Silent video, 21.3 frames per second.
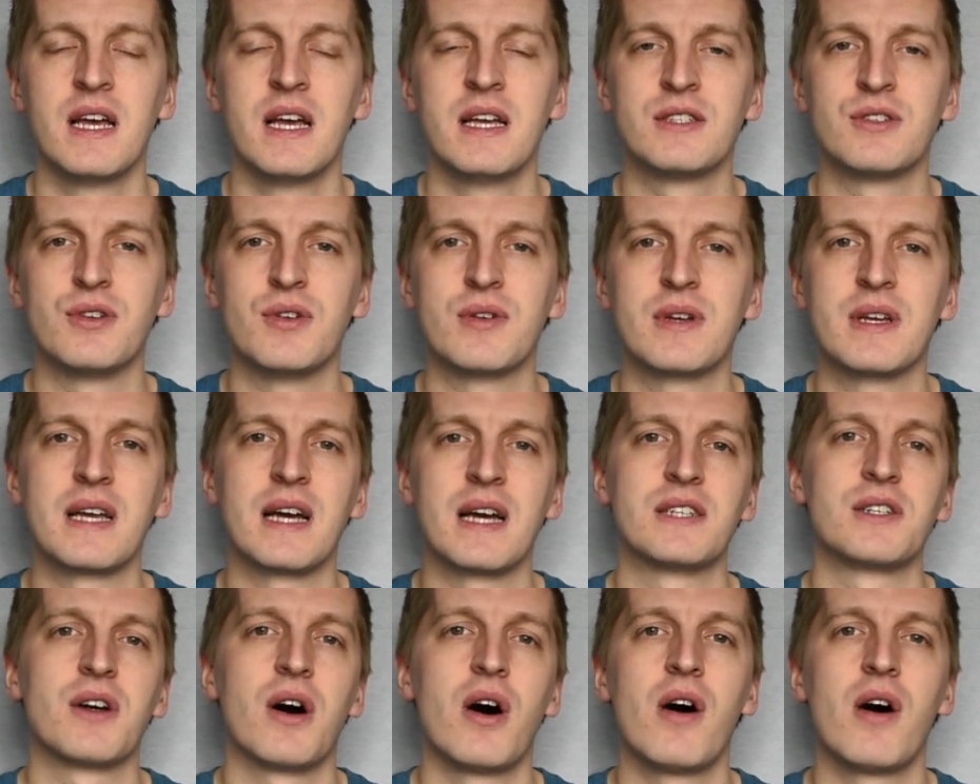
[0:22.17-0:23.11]
so you can
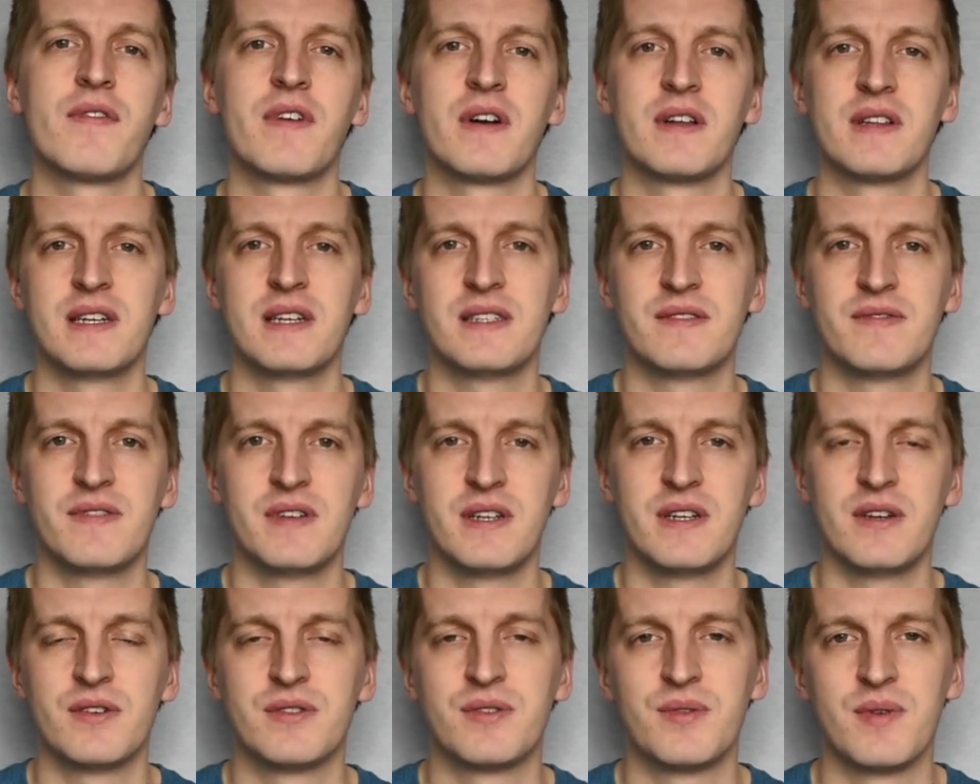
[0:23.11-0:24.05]
catch all of our latest
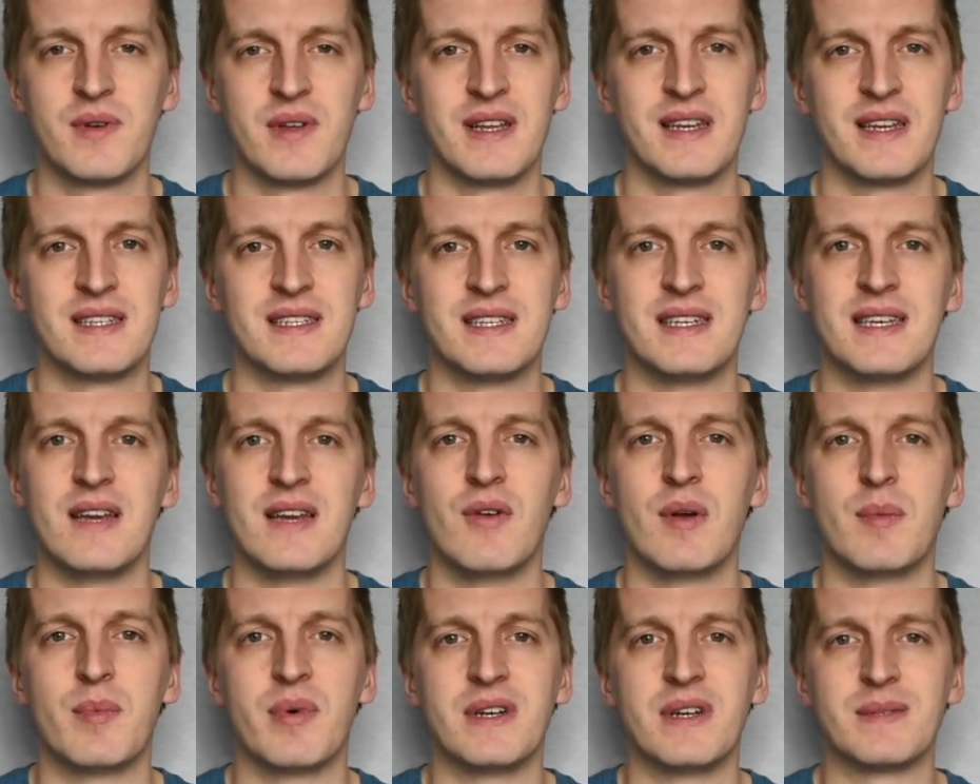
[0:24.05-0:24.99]
videos related to knee
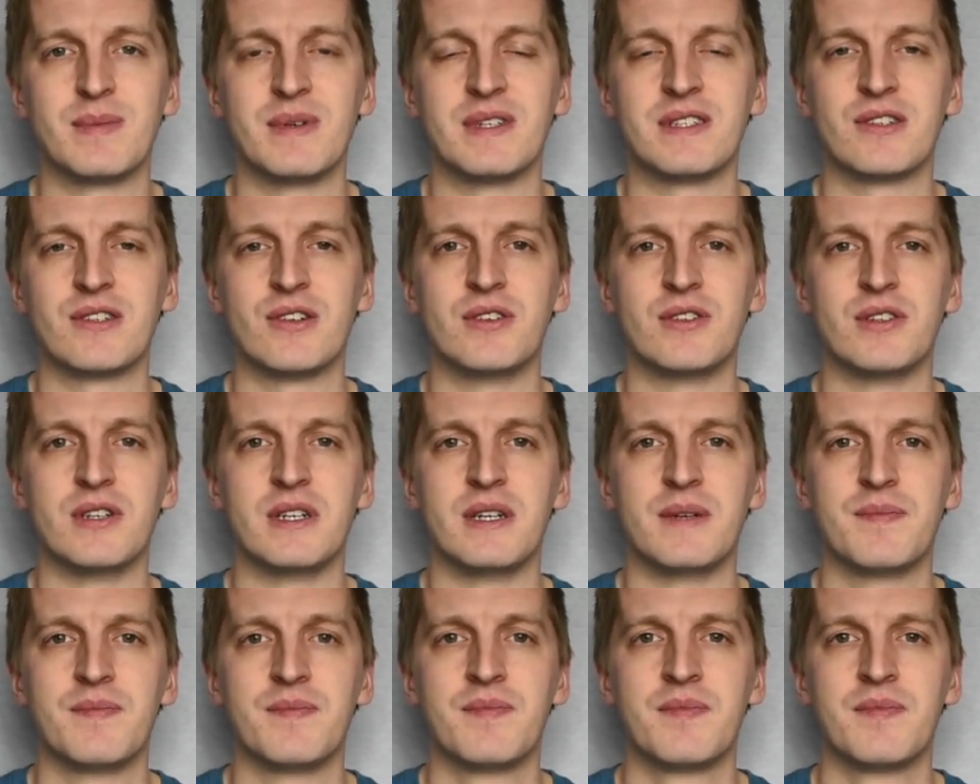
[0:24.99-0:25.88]
replacement surgery.